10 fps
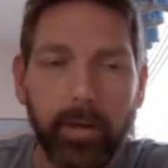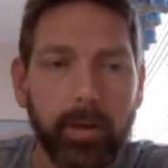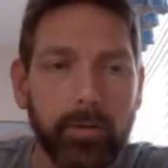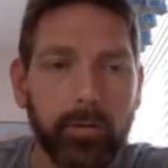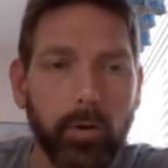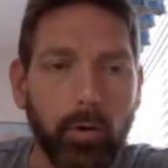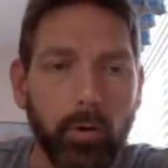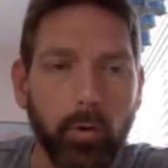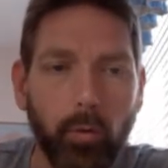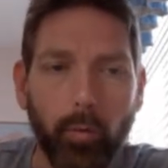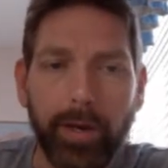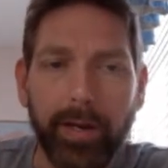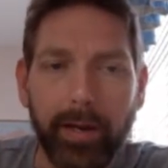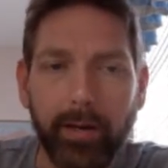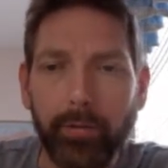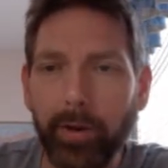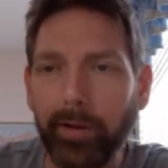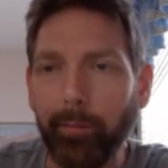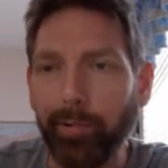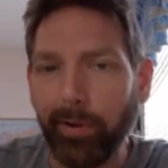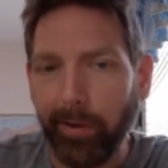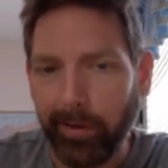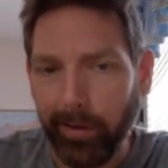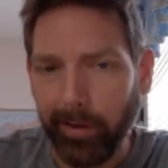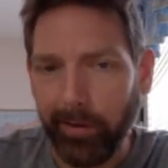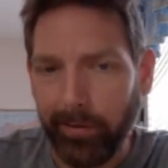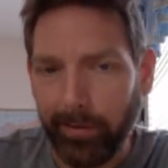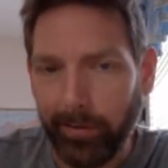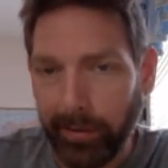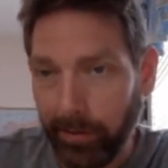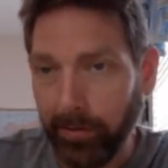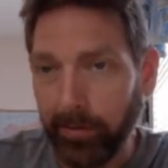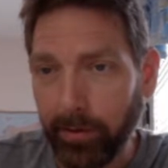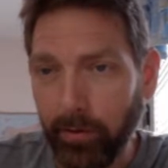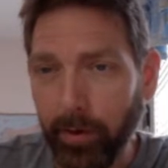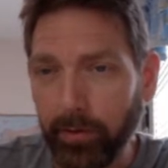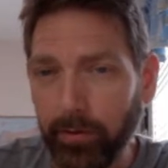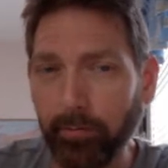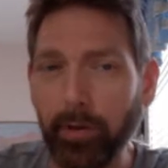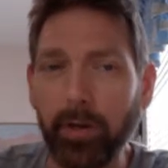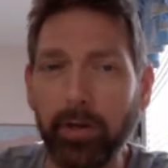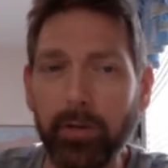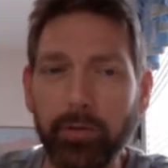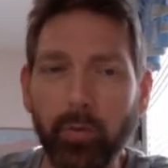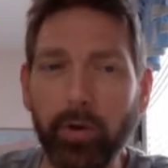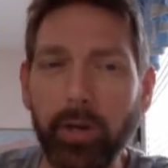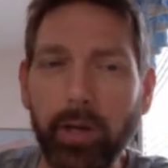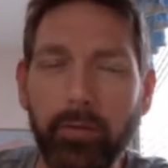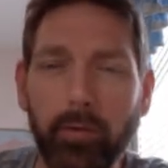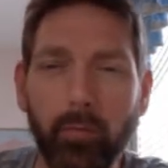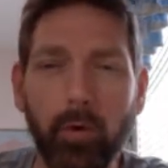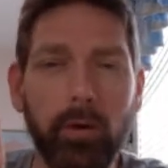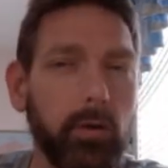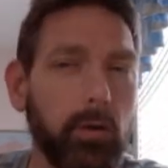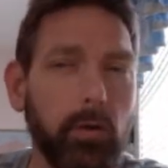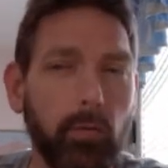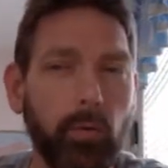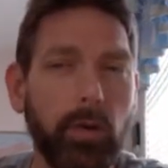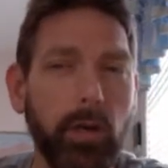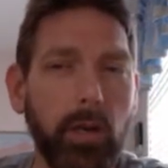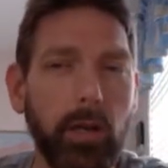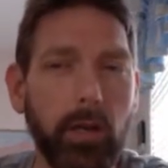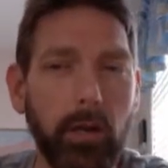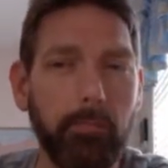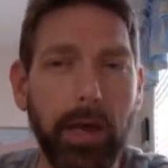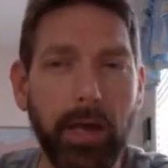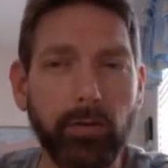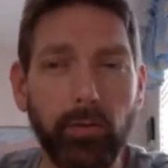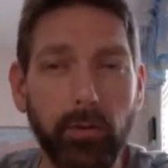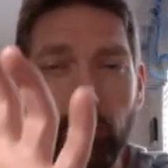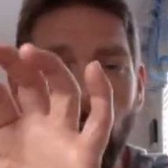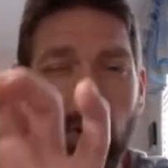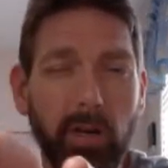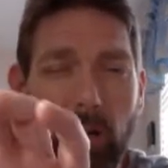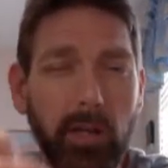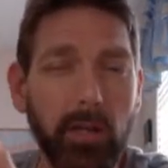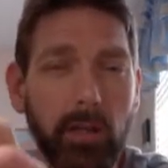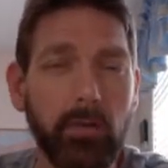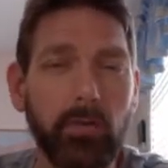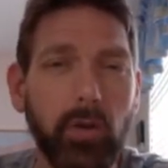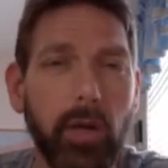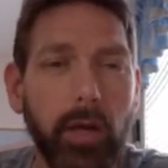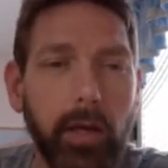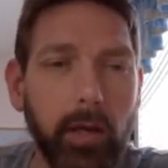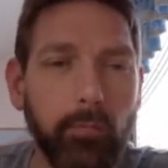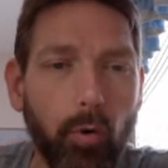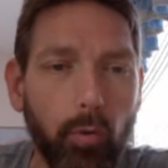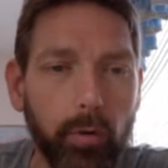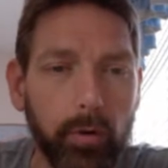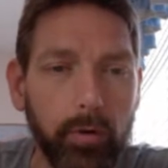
So we cannot directly plug this into this equation because we're given what we need in mass units, but we need this in mole units.